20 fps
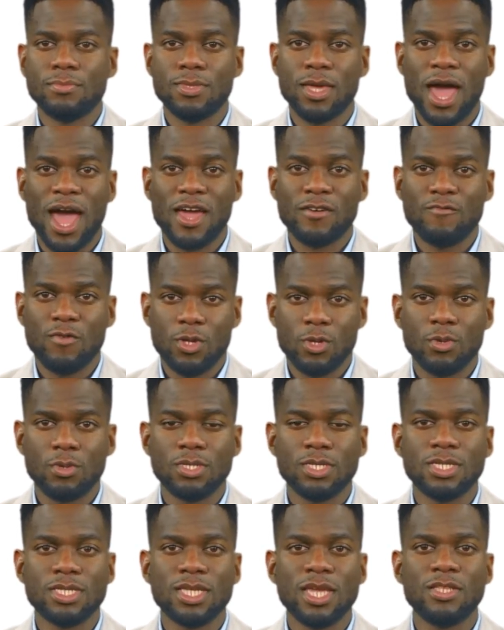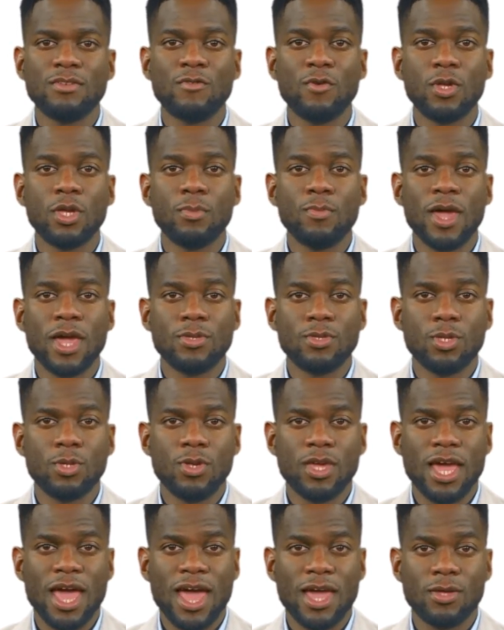After you've successfully mapped your
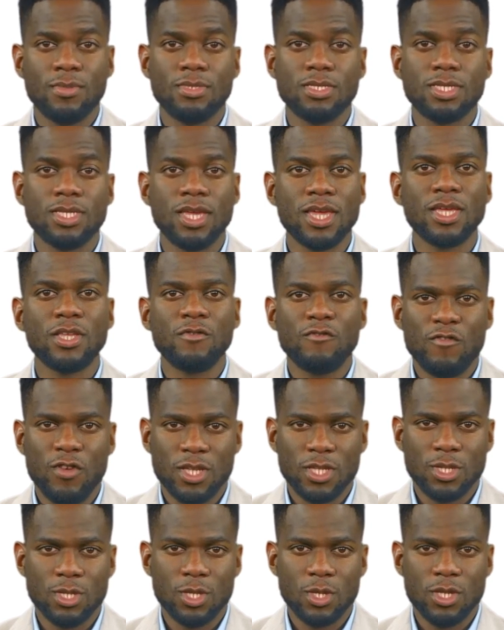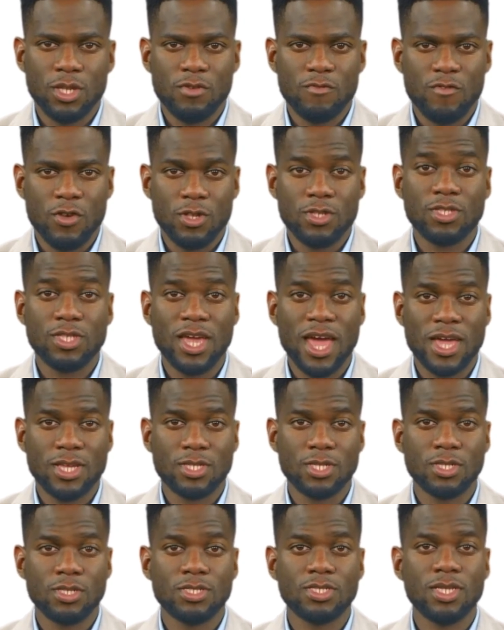accounts and configured your conversion
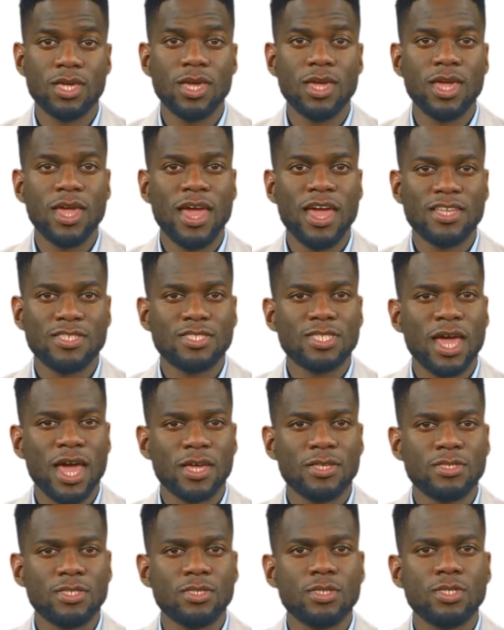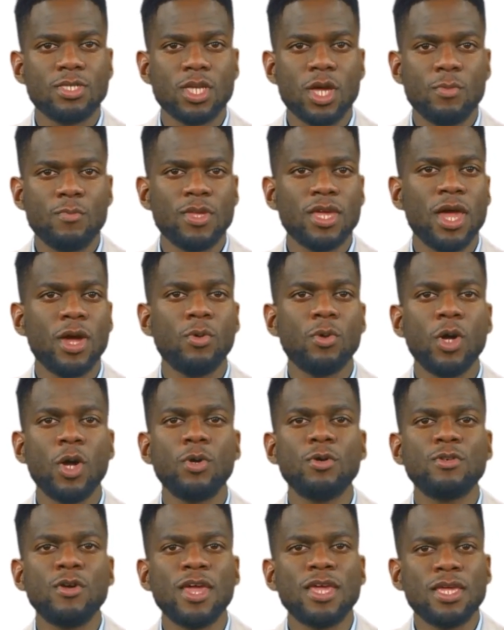actions, it's time to determine how call
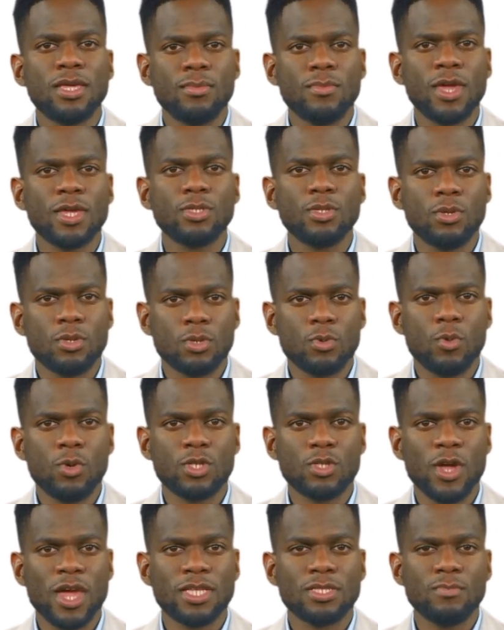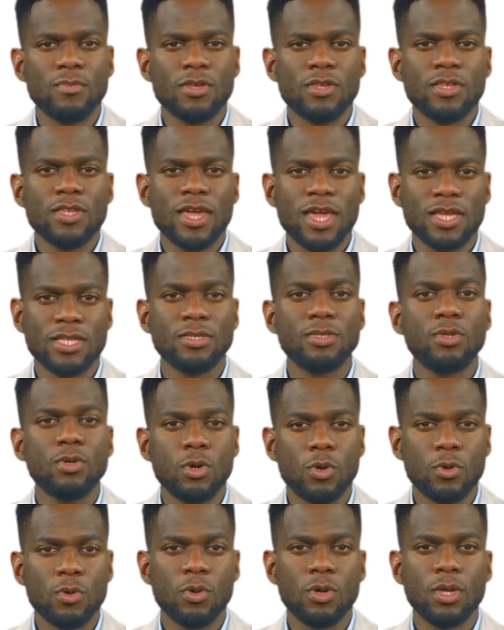tracking metrics will transmit the data to
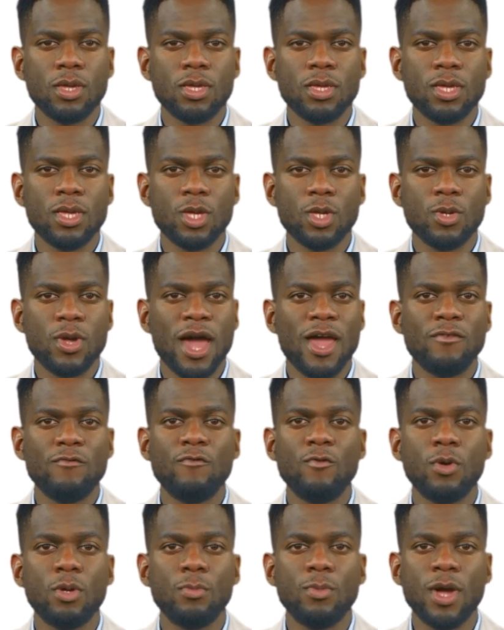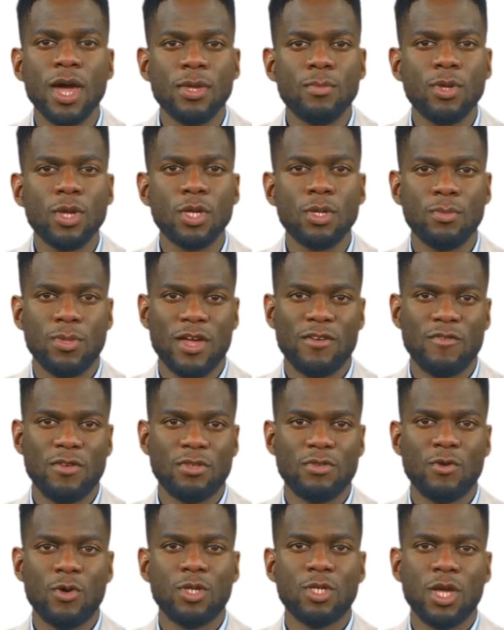Google. You have three primary
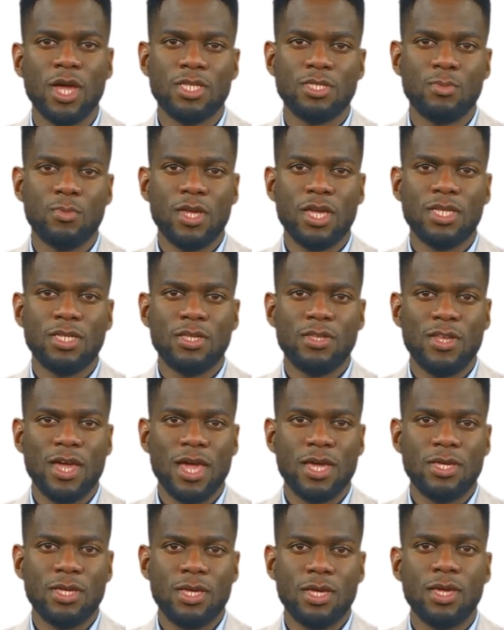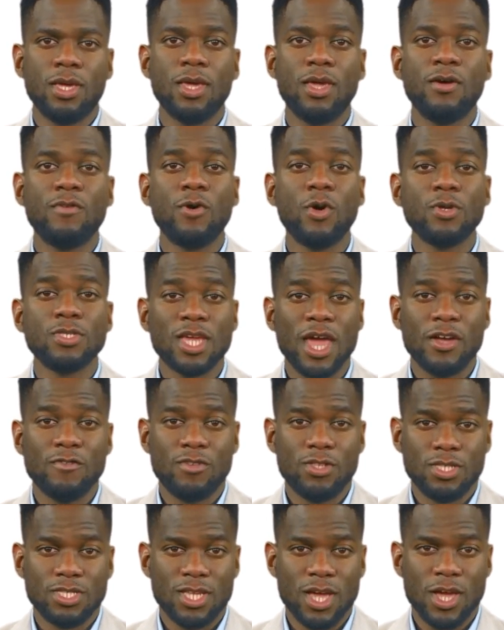methods for transmitting the data. Those
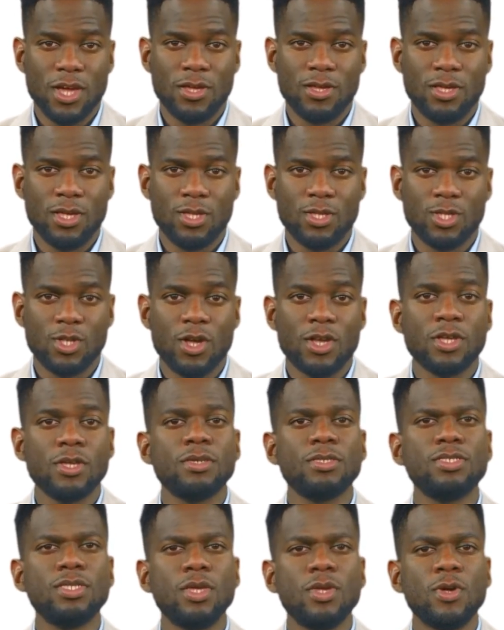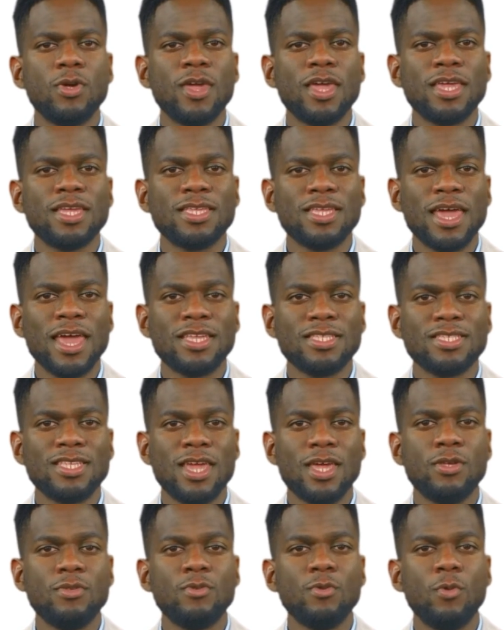options are triggers, lead and
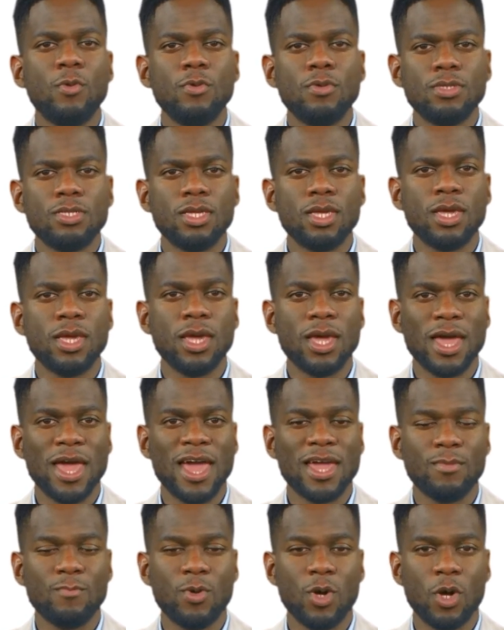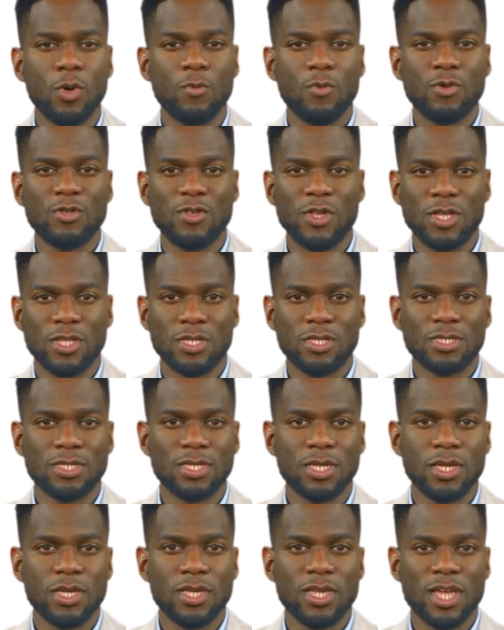sales rules, and global triggers.
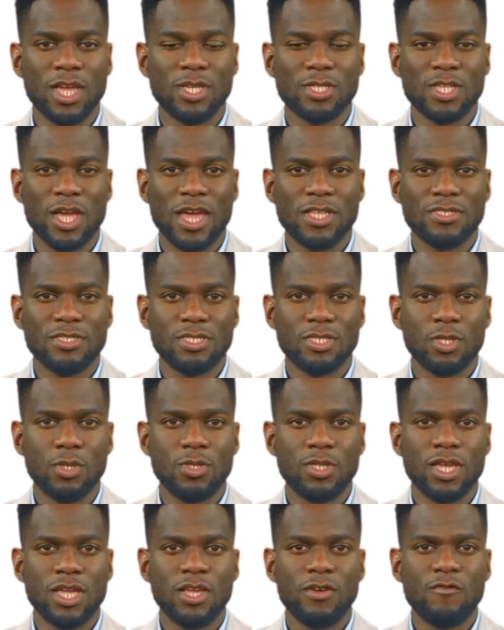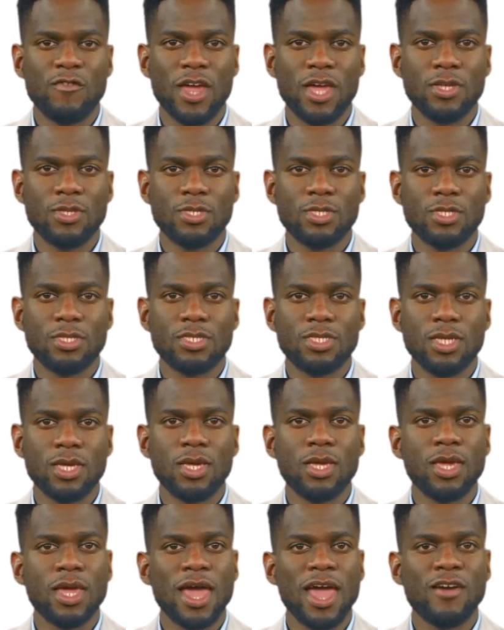Each has its unique advantages,
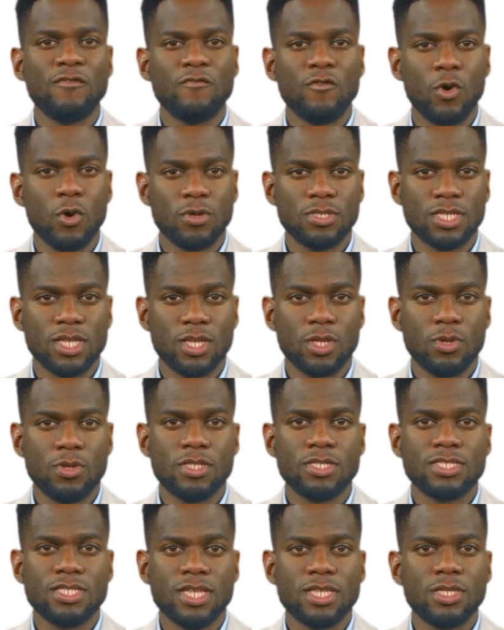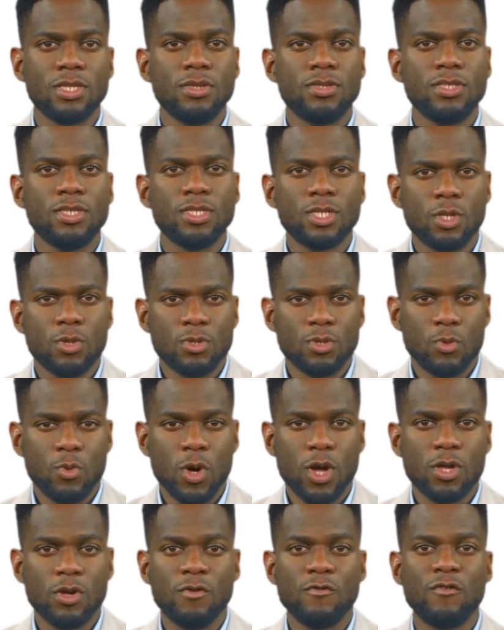influencing your decision to choose
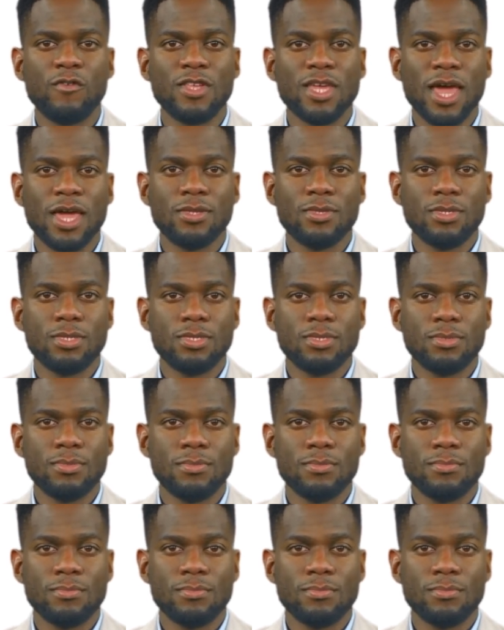one over the others.